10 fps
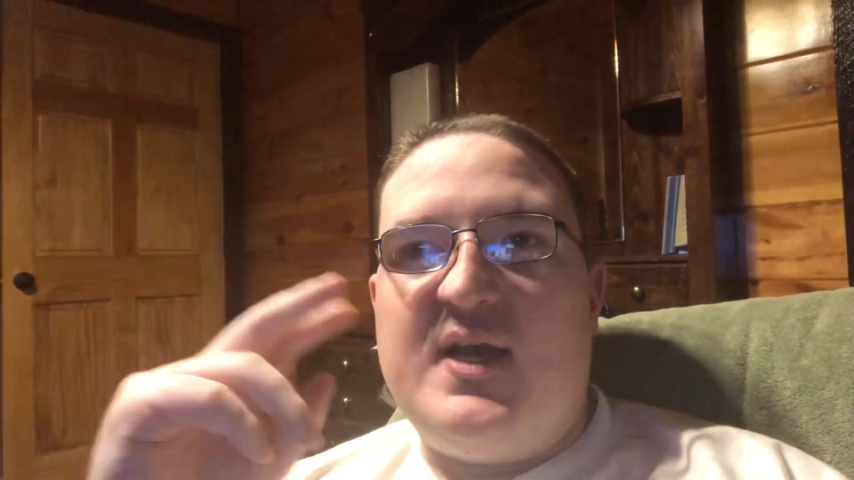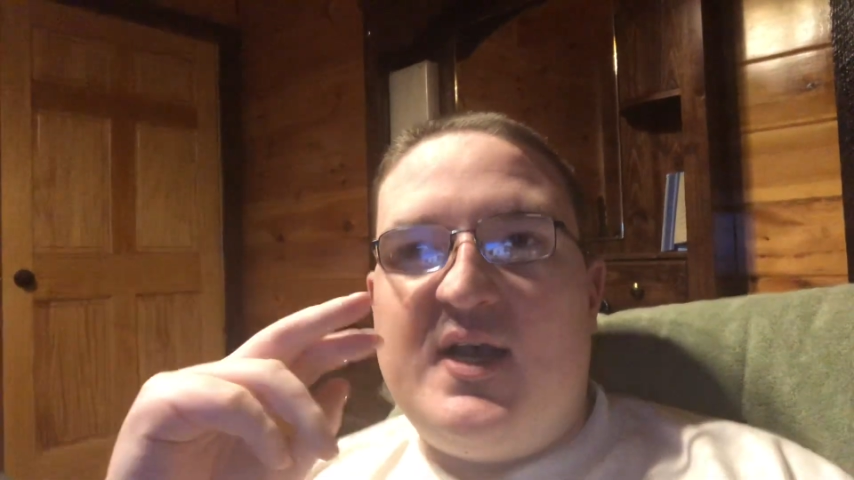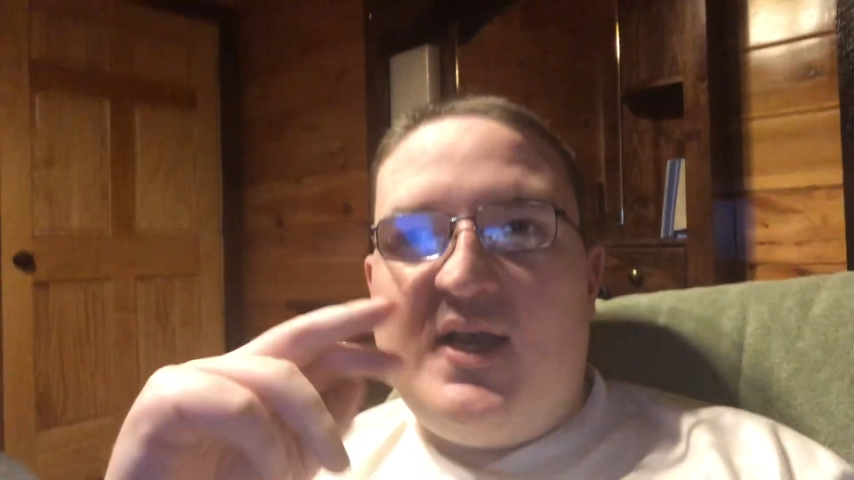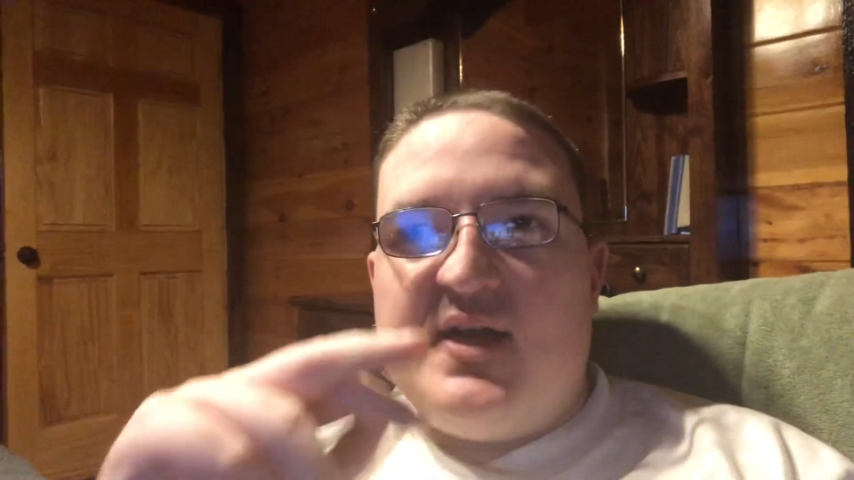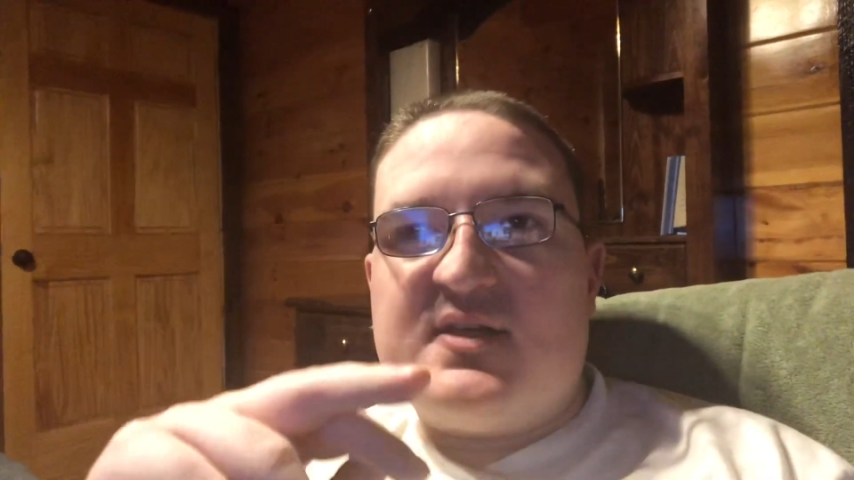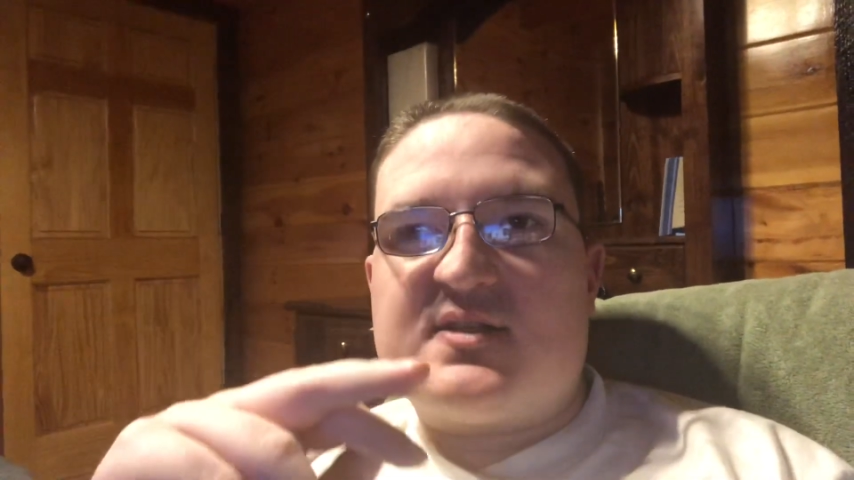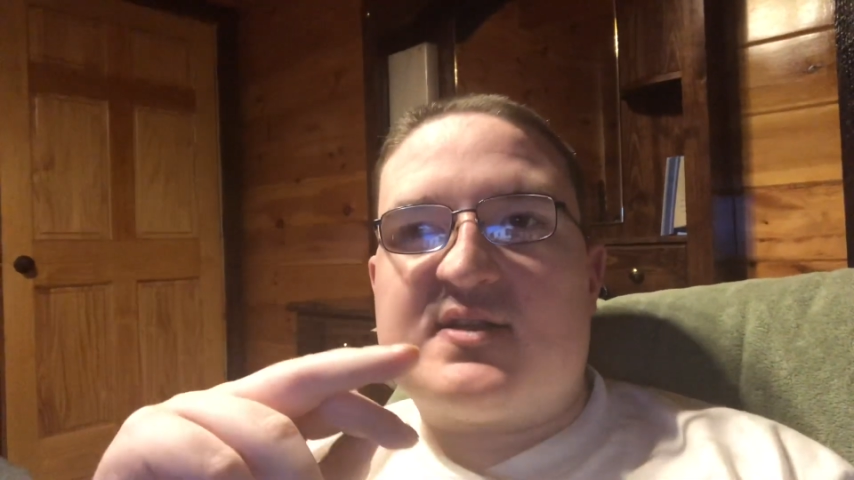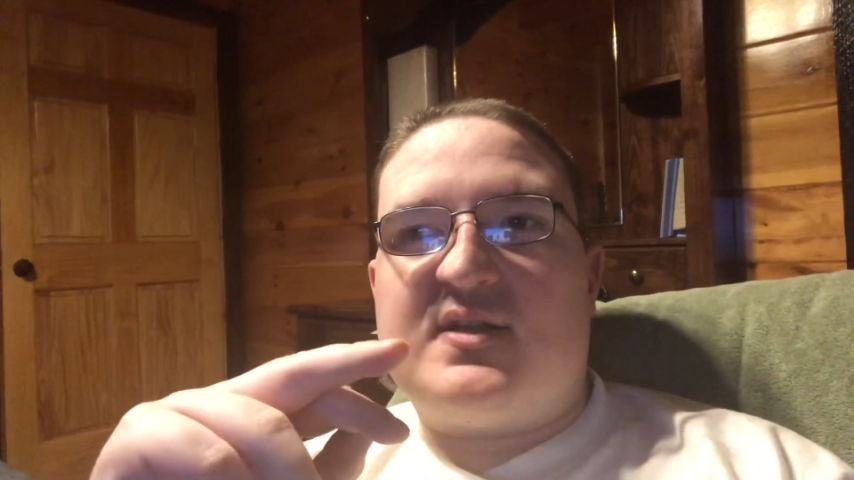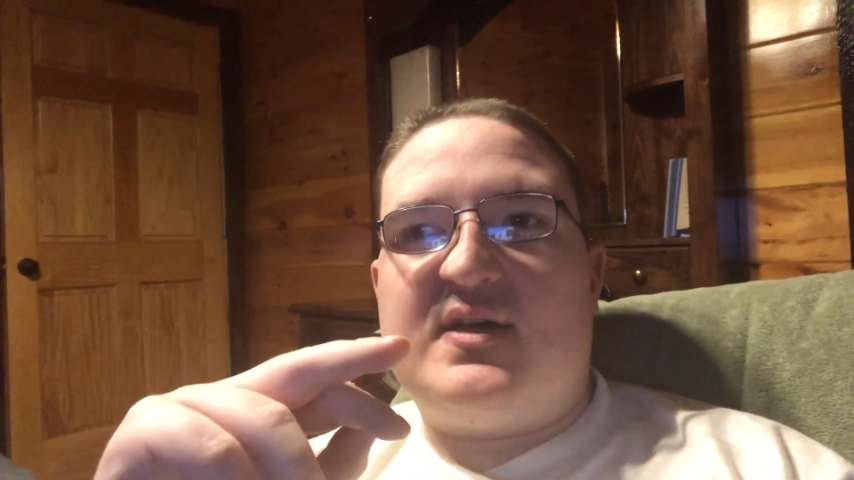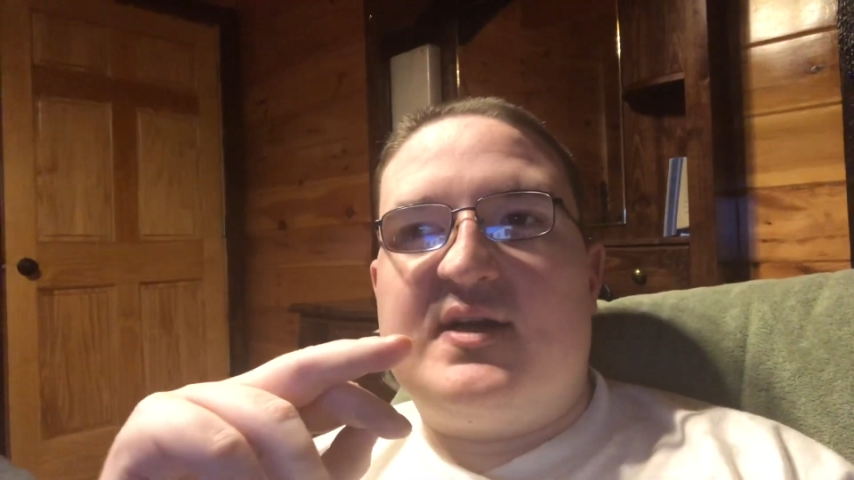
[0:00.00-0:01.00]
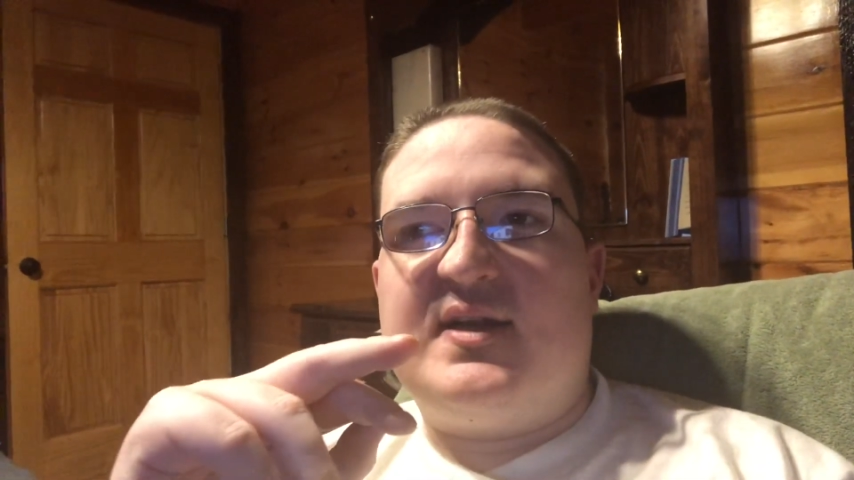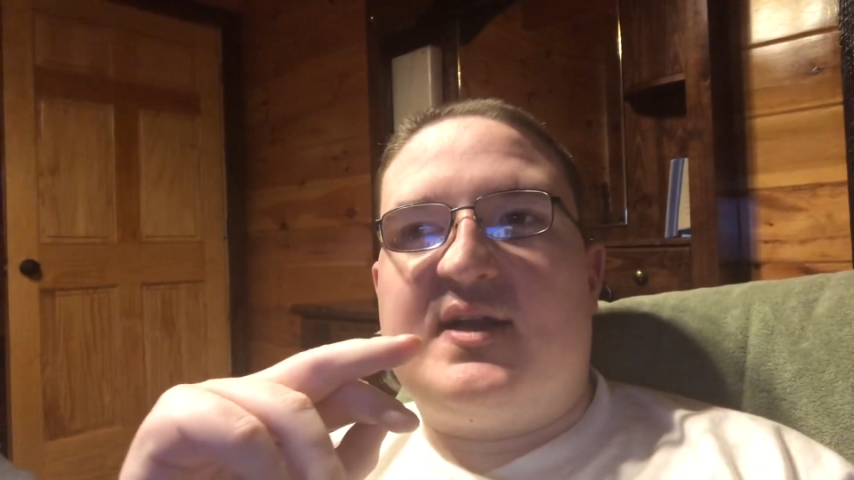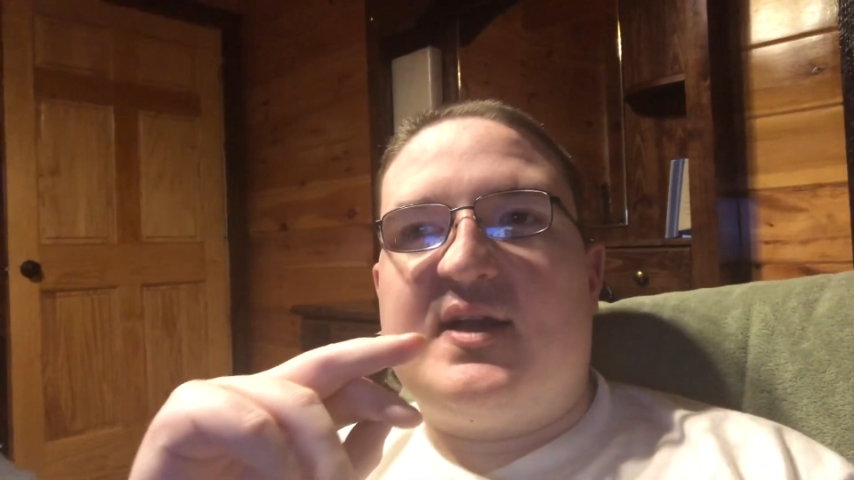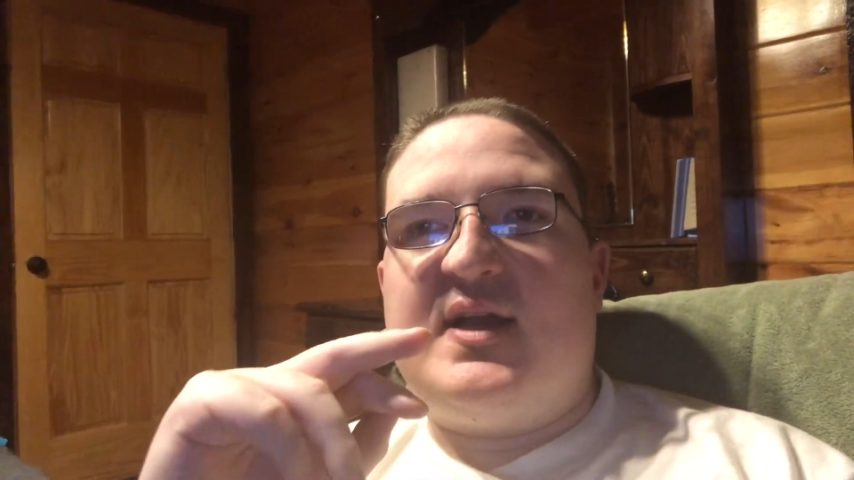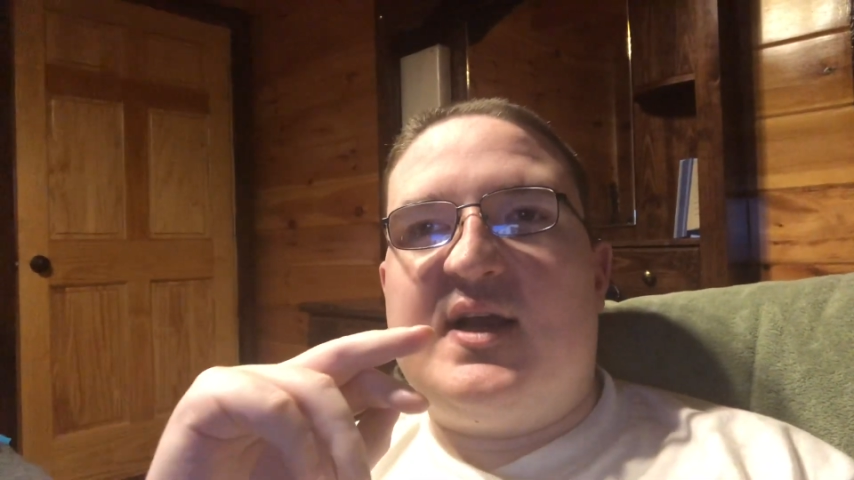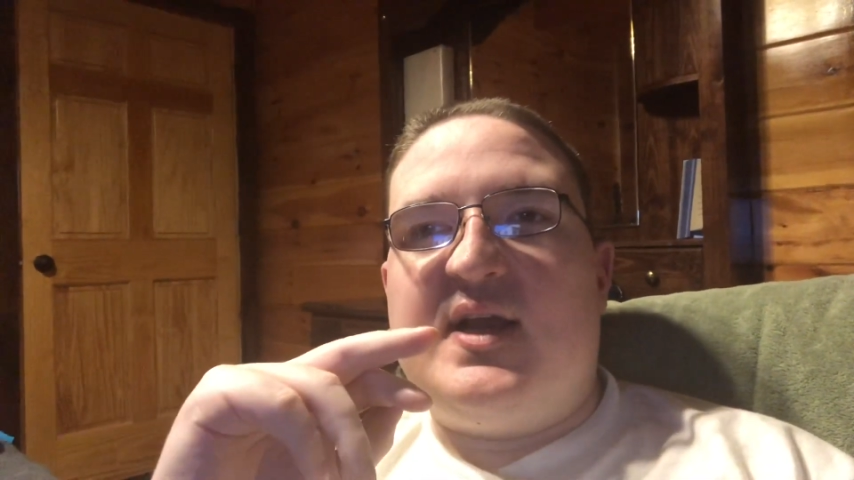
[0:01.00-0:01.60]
as like